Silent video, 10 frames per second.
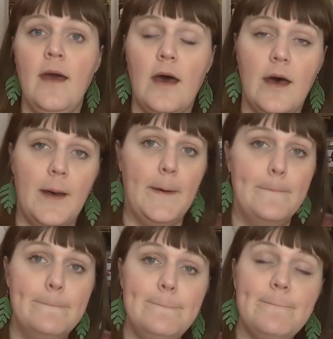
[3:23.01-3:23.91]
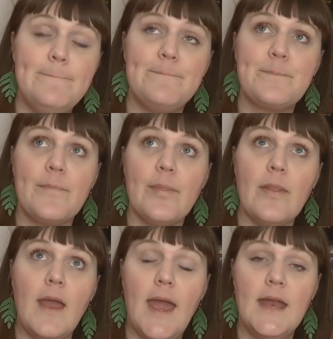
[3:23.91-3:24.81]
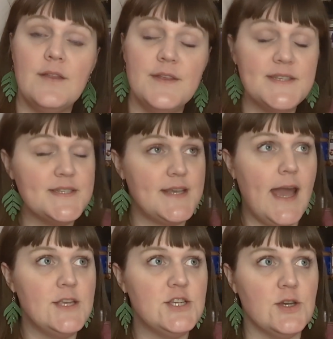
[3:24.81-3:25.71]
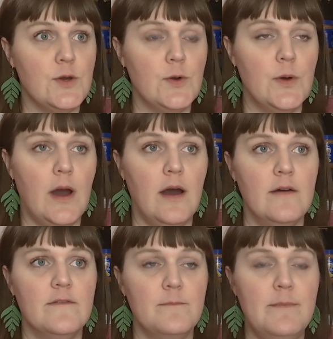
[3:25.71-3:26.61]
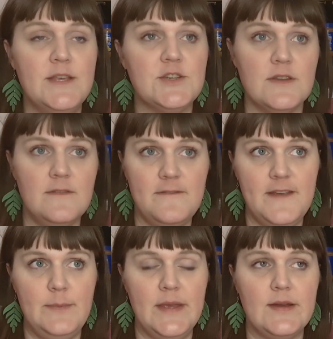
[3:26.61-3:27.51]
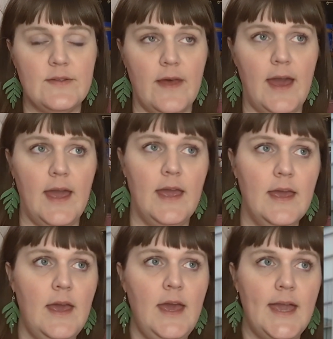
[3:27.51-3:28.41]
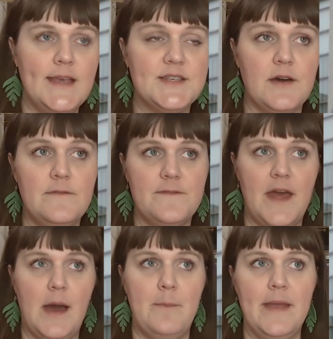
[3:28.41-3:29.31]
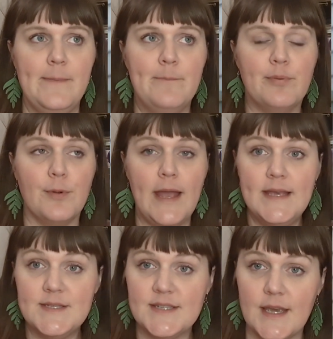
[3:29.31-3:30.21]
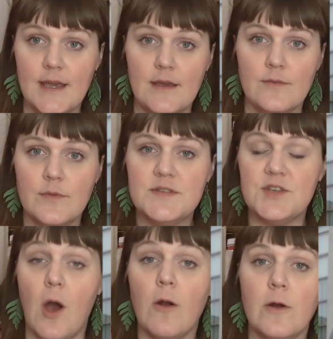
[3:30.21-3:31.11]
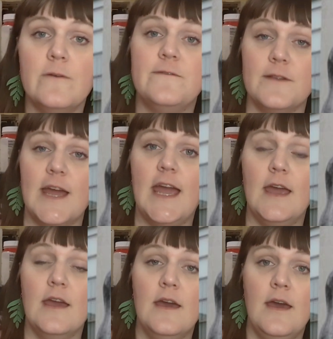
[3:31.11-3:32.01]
And this statue of Mitchell and Phoebe Clay is of them embracing sorrowfully,